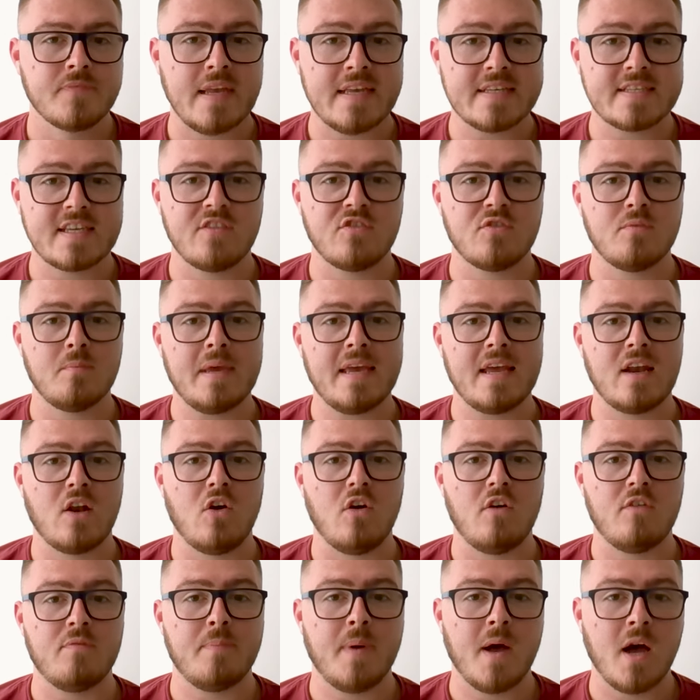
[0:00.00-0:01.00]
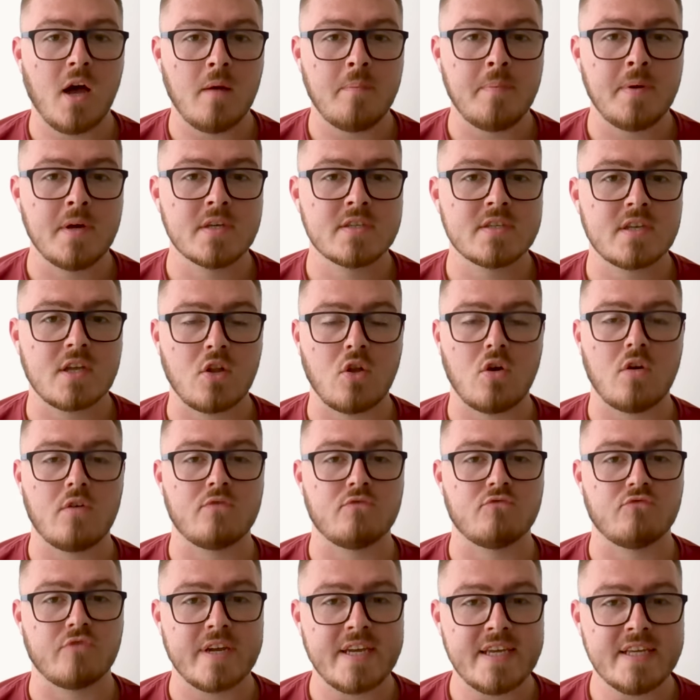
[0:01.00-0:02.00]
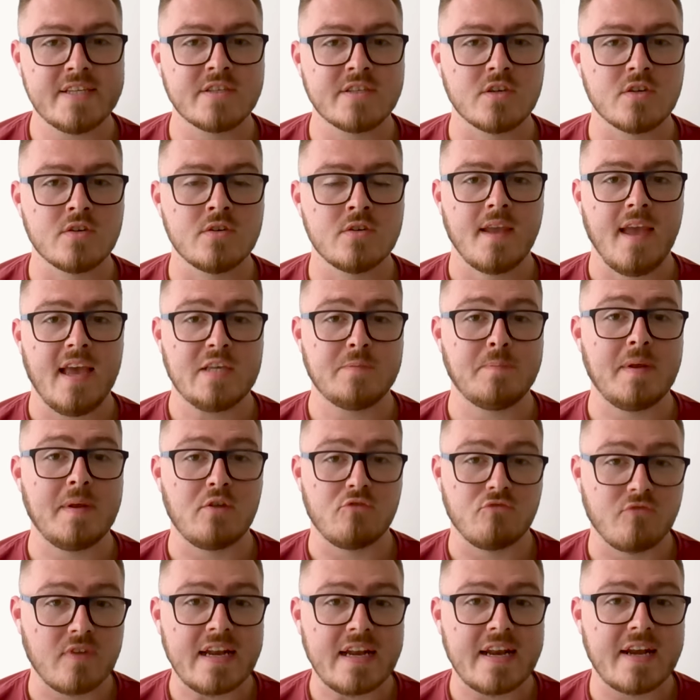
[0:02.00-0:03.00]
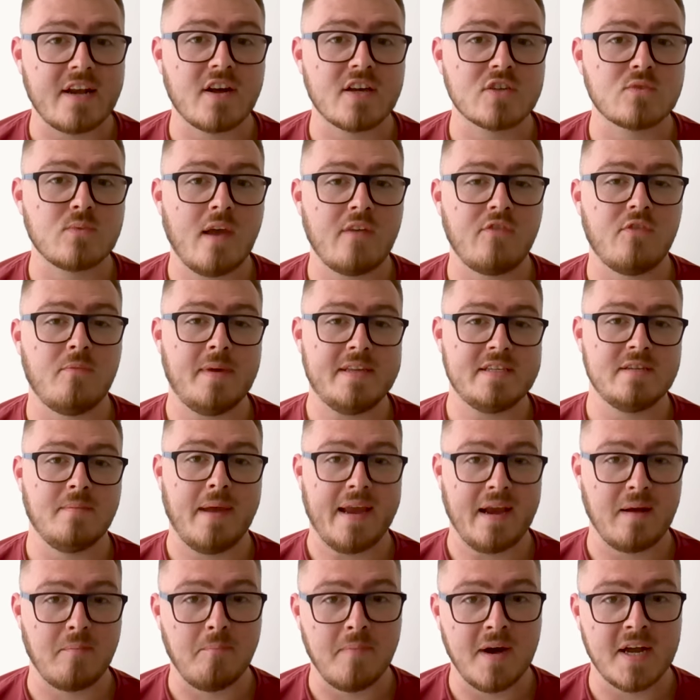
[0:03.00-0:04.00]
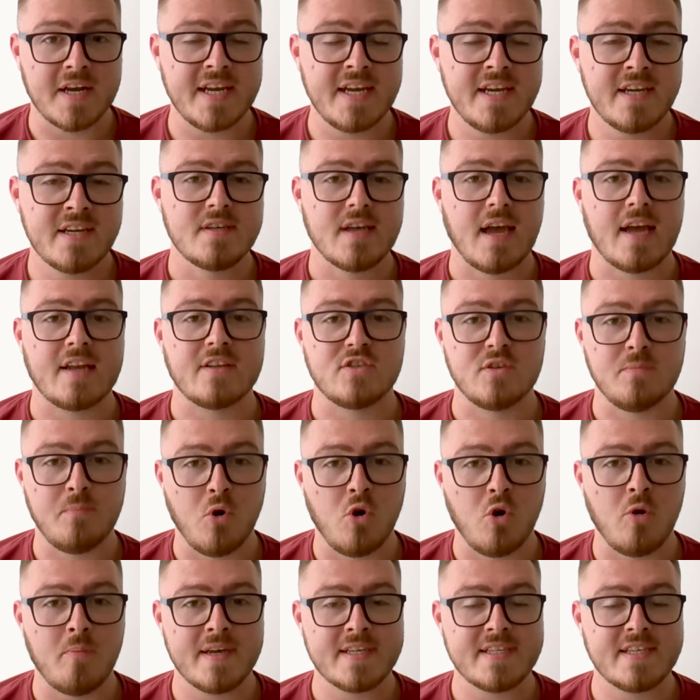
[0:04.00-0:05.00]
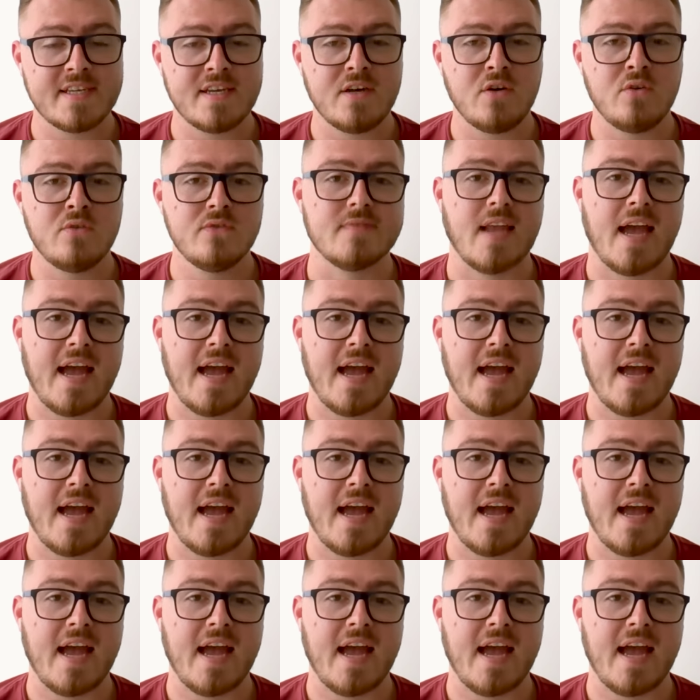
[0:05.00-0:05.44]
It's given me a lot of purpose, a lot of reason. It's been a really nice way for me to make money and support myself.